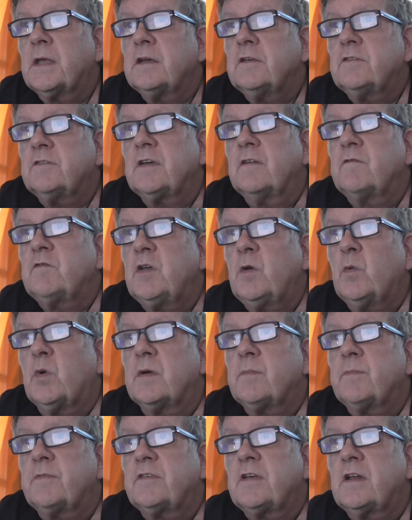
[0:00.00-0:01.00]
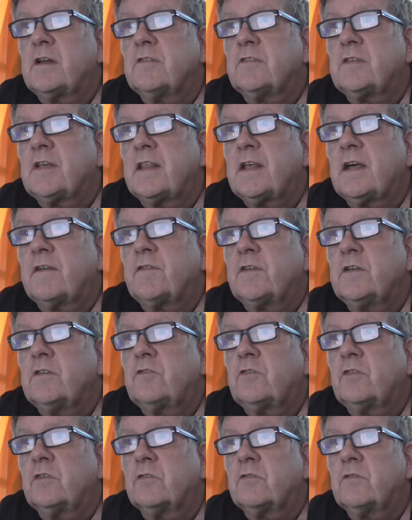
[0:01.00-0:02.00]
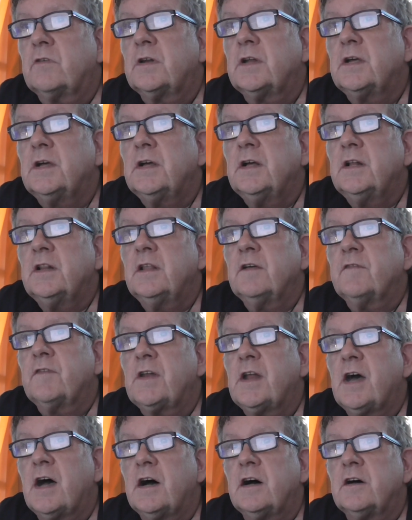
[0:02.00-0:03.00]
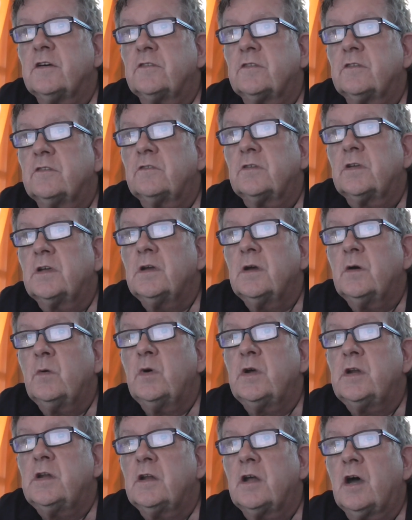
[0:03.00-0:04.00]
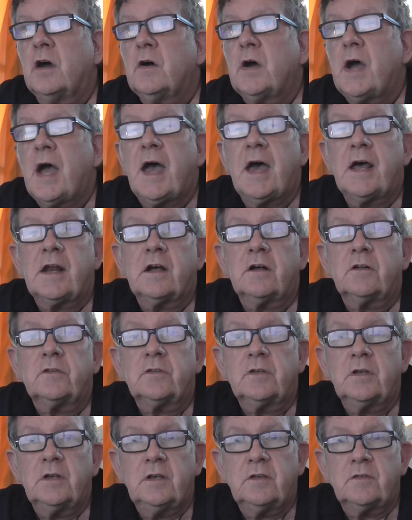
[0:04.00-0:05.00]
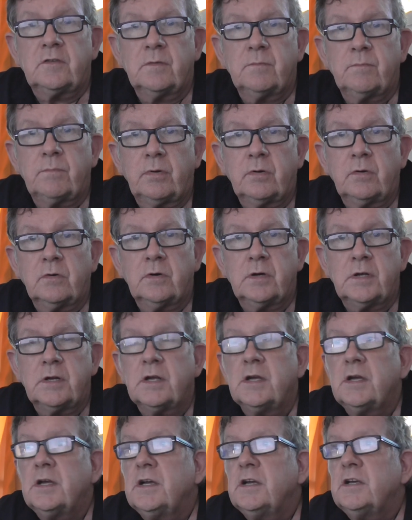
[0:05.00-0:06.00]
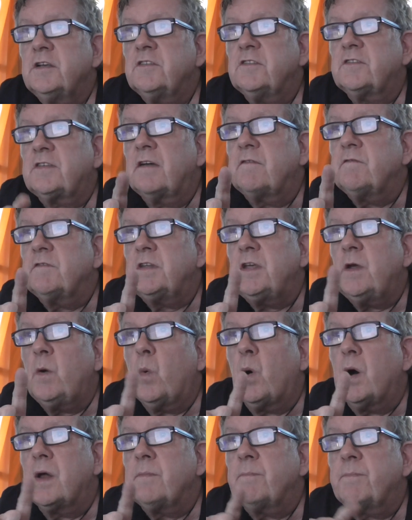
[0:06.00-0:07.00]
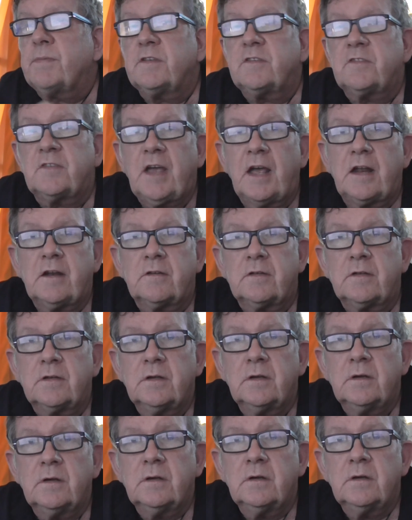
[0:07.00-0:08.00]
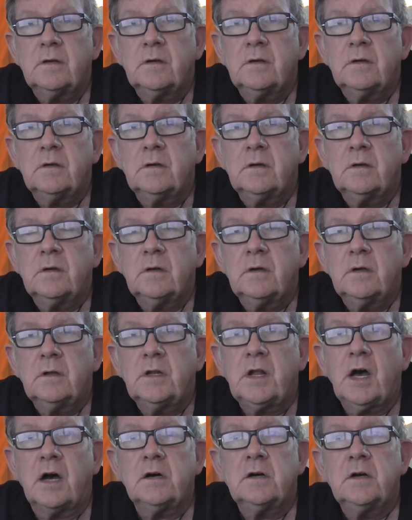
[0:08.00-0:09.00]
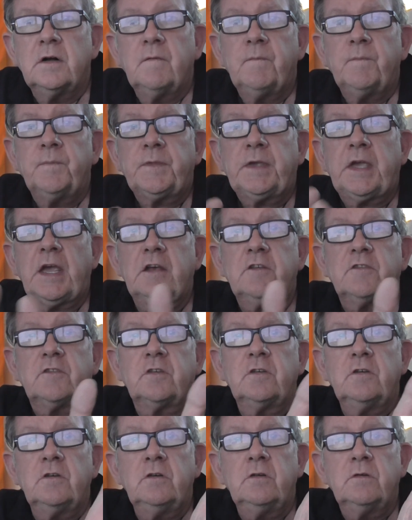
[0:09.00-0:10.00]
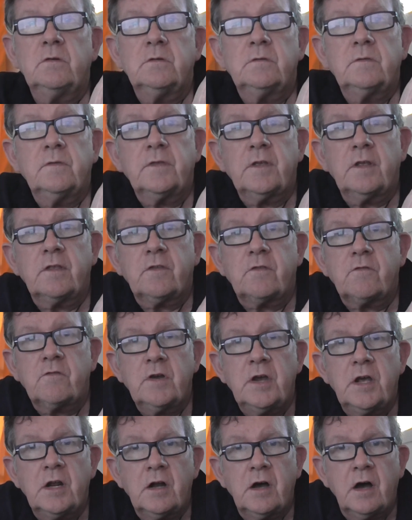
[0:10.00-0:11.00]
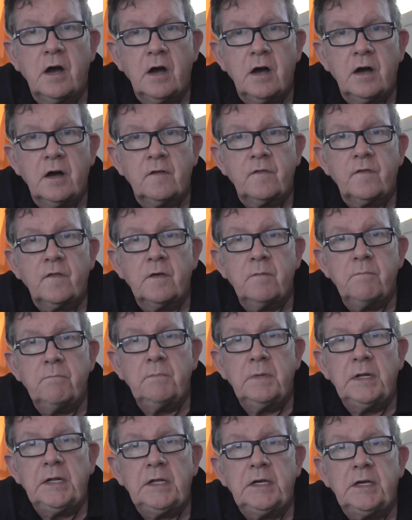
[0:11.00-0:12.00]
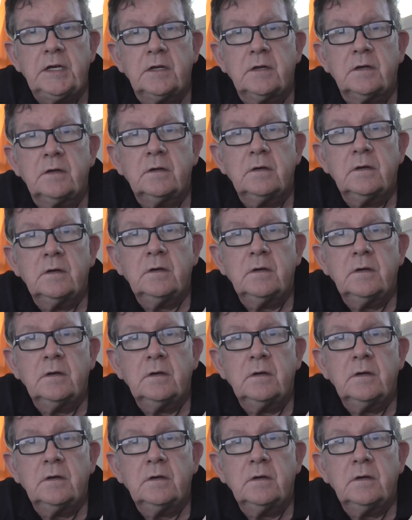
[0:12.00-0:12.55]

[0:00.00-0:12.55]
71% of South African children live in houses where no adult is employed. 71%! Now, guess who the 3.5 million